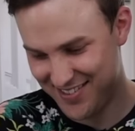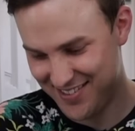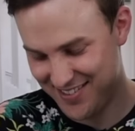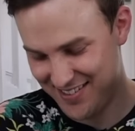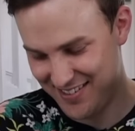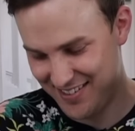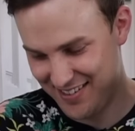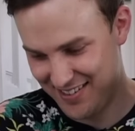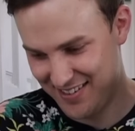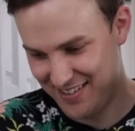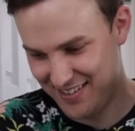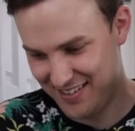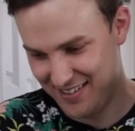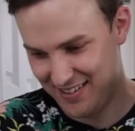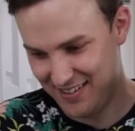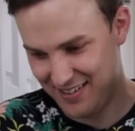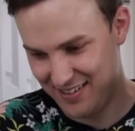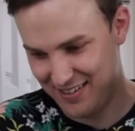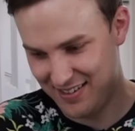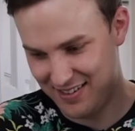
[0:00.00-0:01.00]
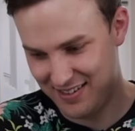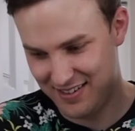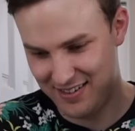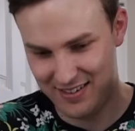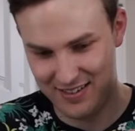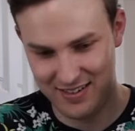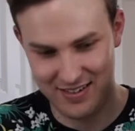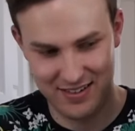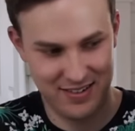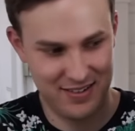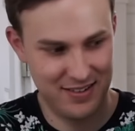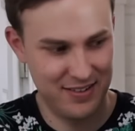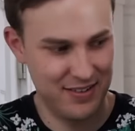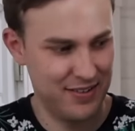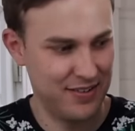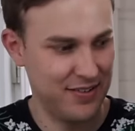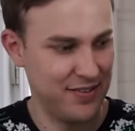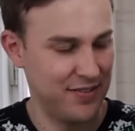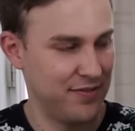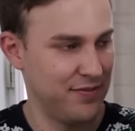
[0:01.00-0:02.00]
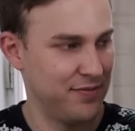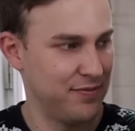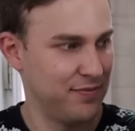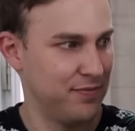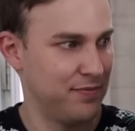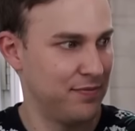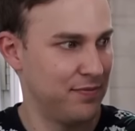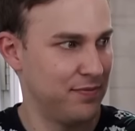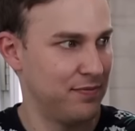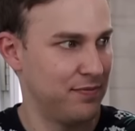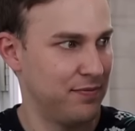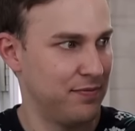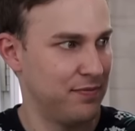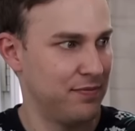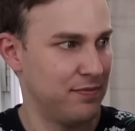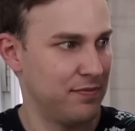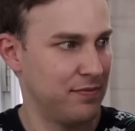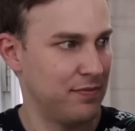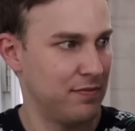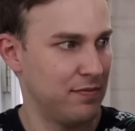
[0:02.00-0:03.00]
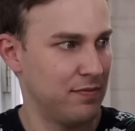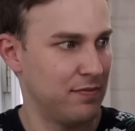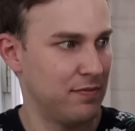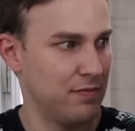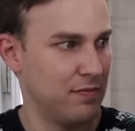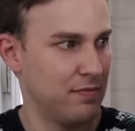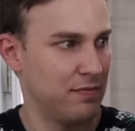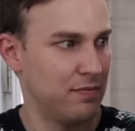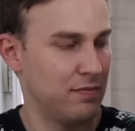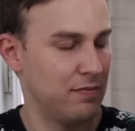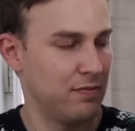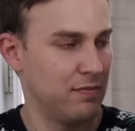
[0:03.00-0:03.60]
(silent)